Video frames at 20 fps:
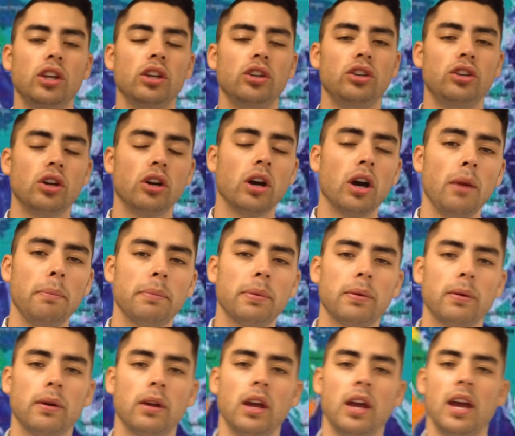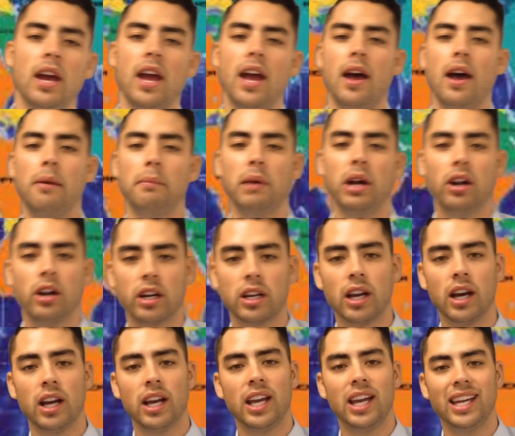Europe,
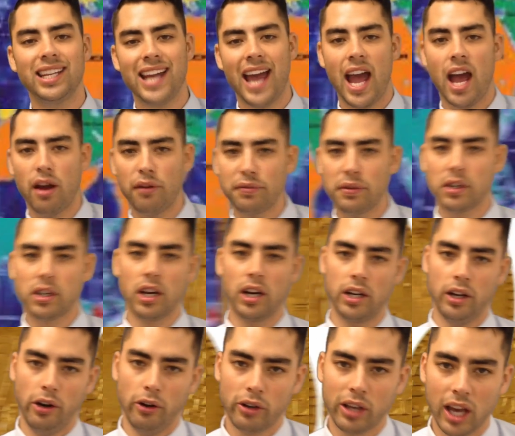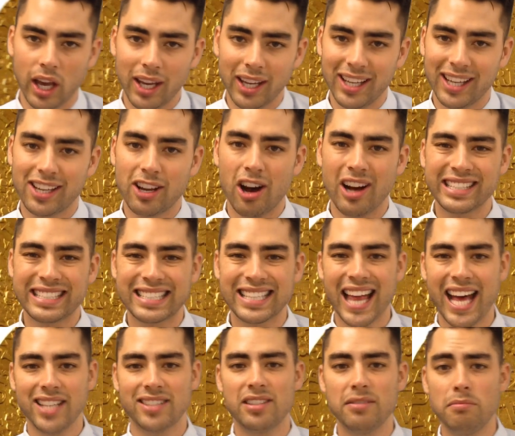America, and Africa, okay? It costs
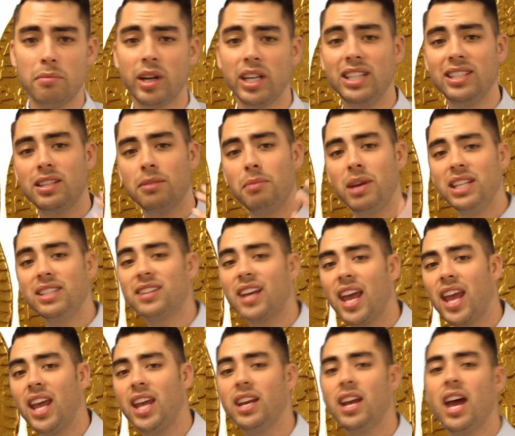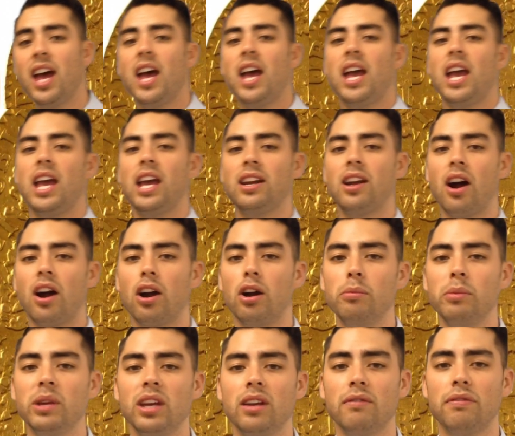lots of money to maintain an
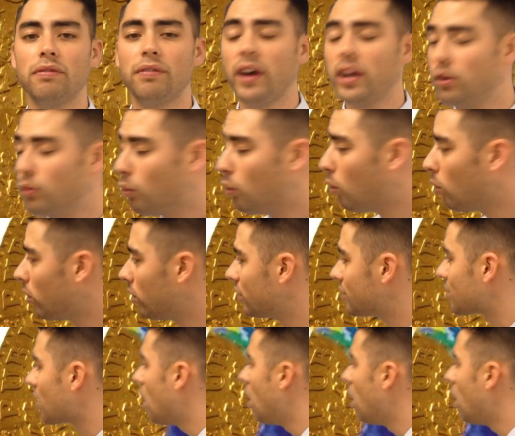army and fight wars